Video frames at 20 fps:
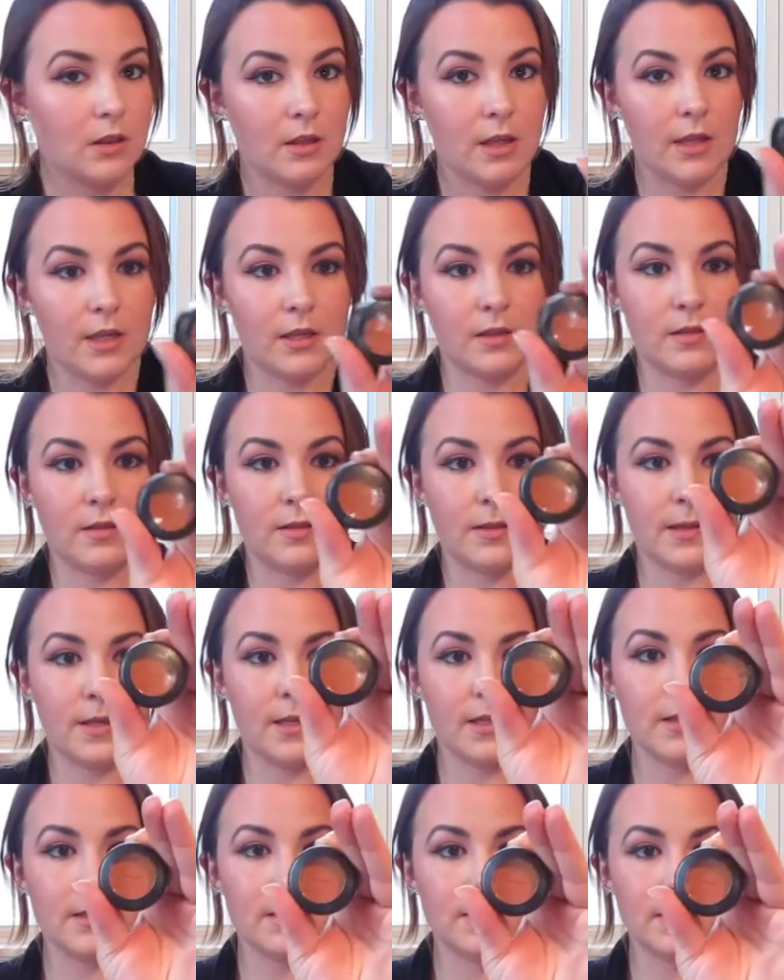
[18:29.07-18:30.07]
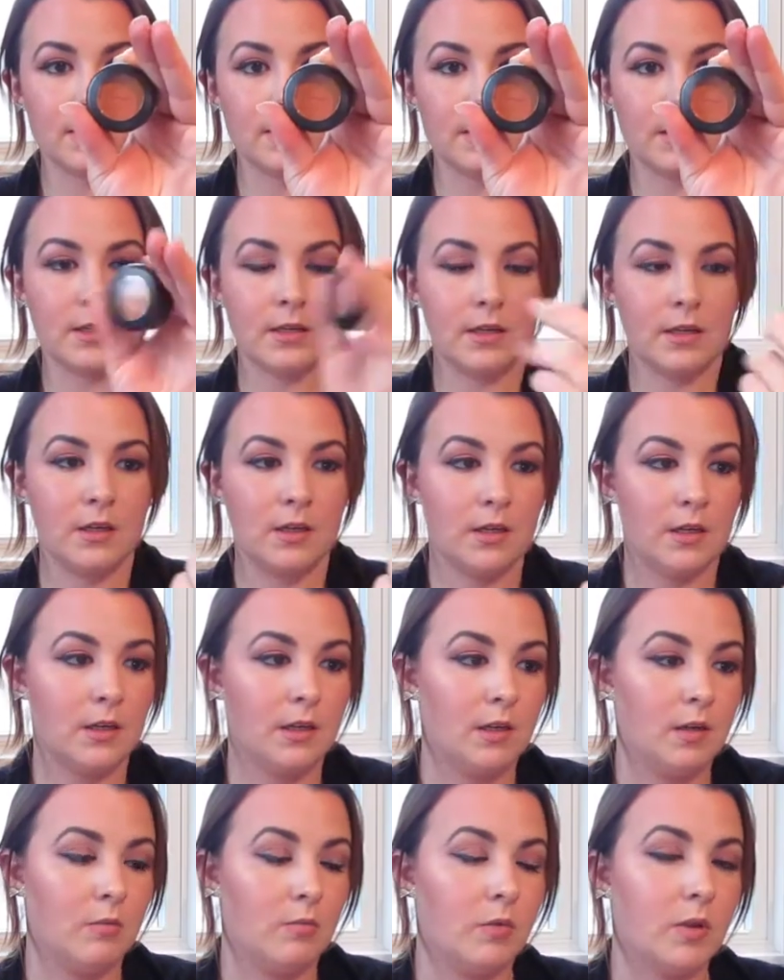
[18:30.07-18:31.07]
like this.
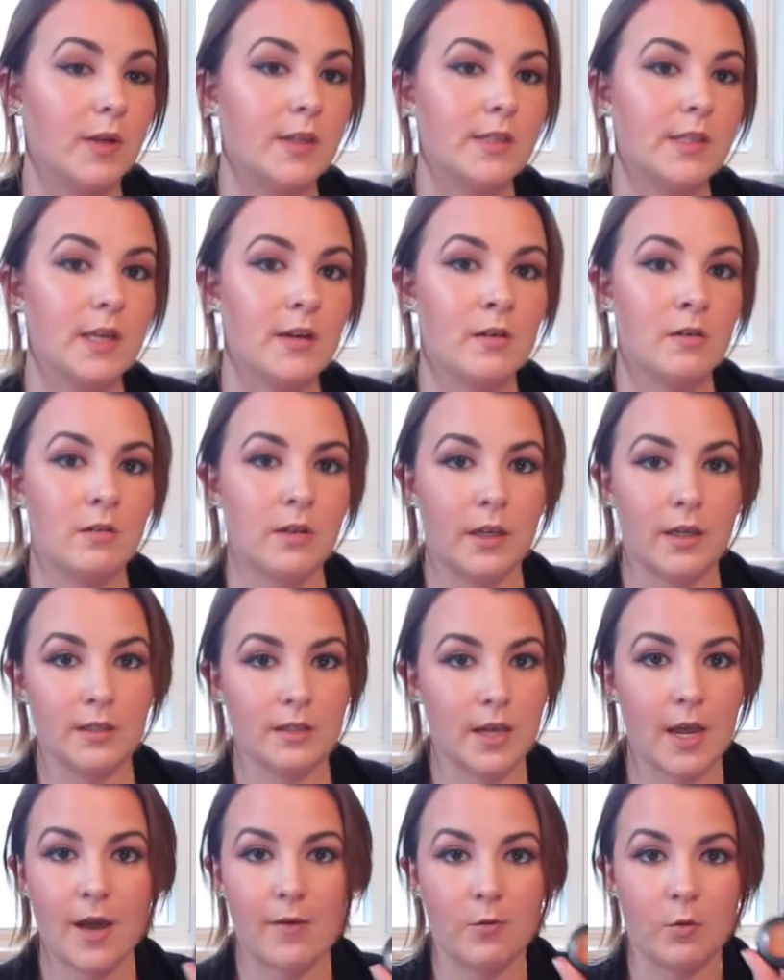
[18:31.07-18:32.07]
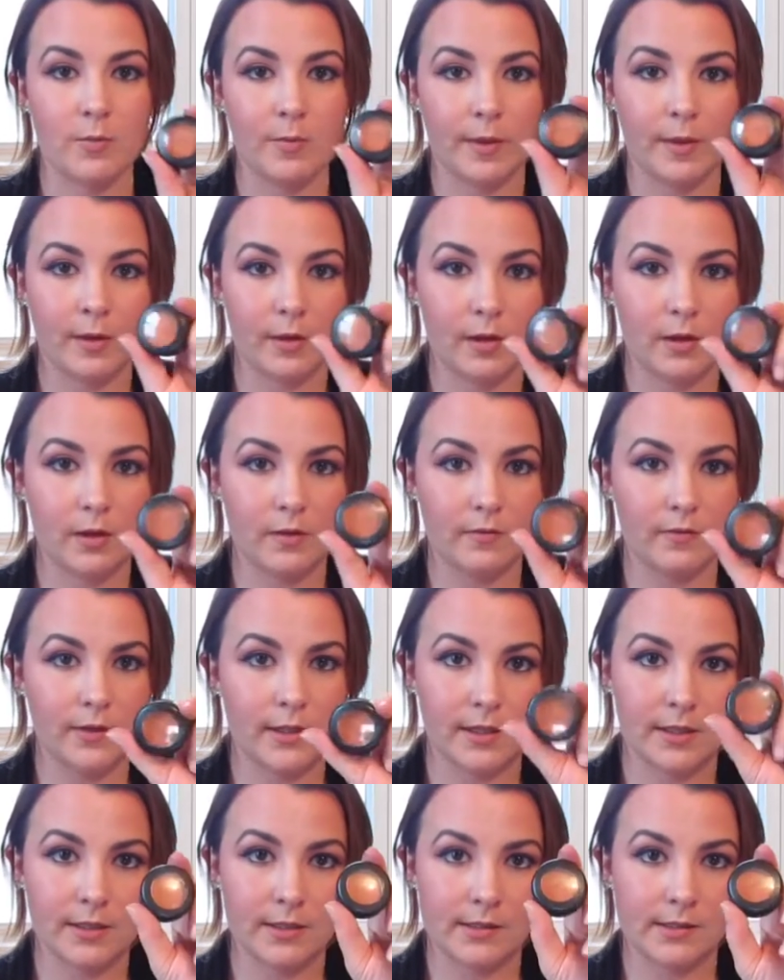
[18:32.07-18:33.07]
Plus, I don't like to have a million of
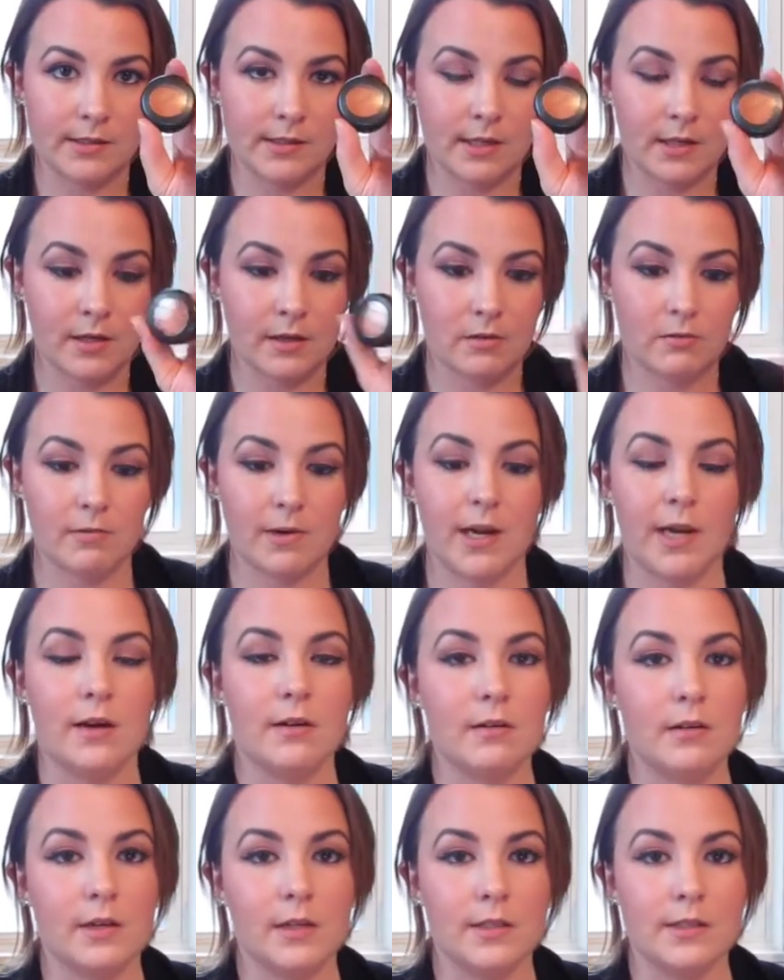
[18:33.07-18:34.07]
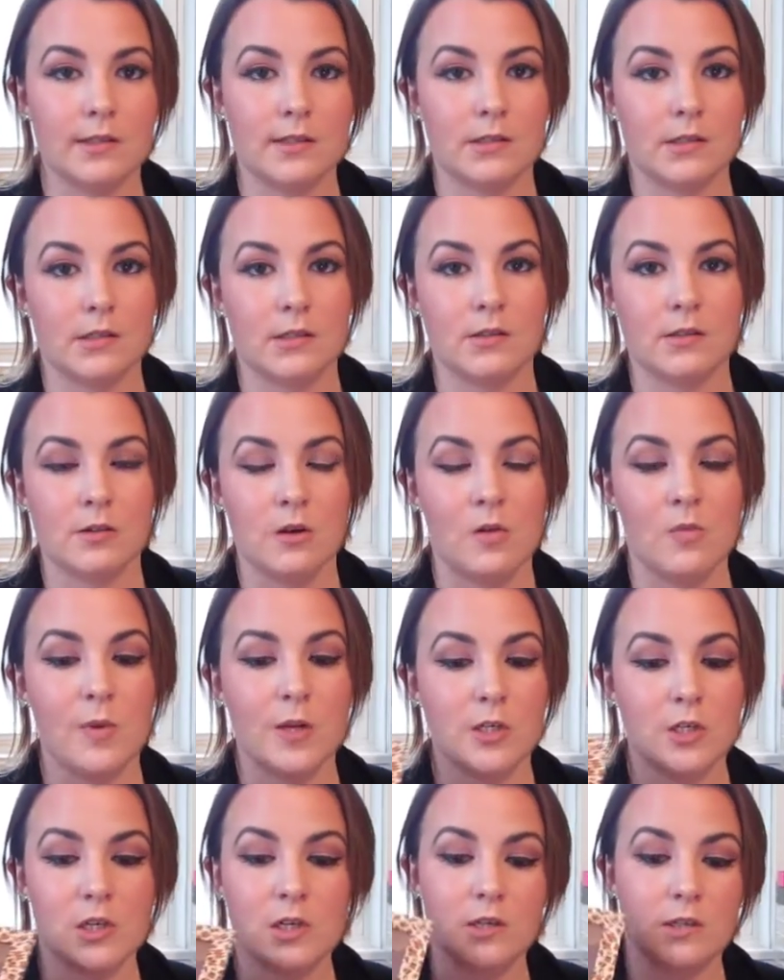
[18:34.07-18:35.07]
these sitting around. It's so
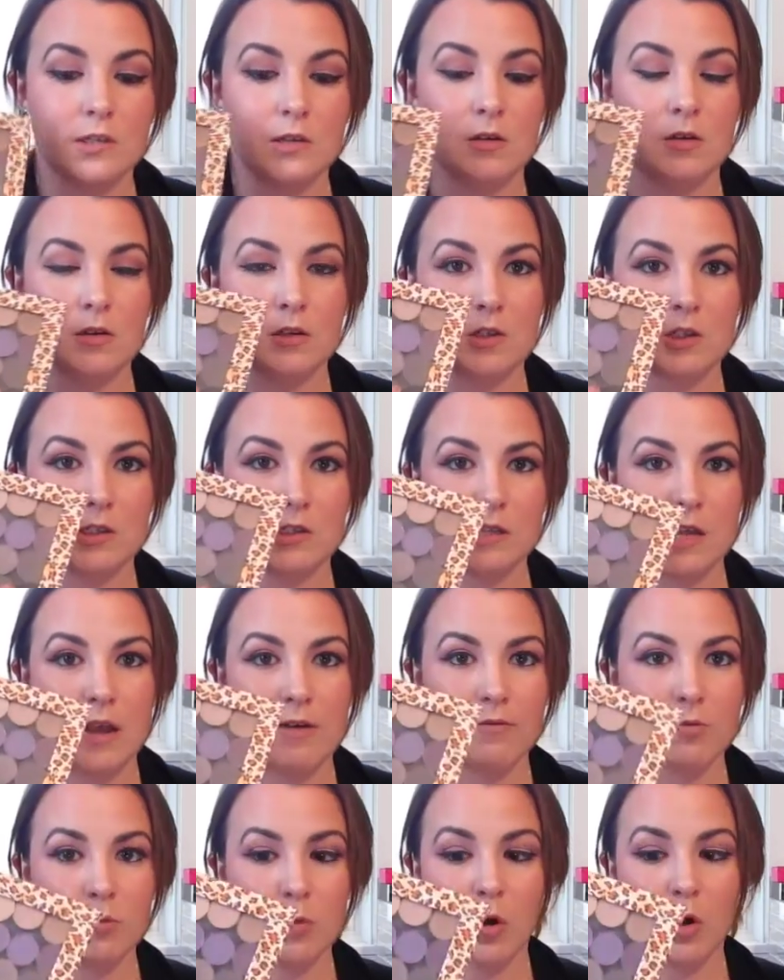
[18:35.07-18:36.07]
much easier to just have them.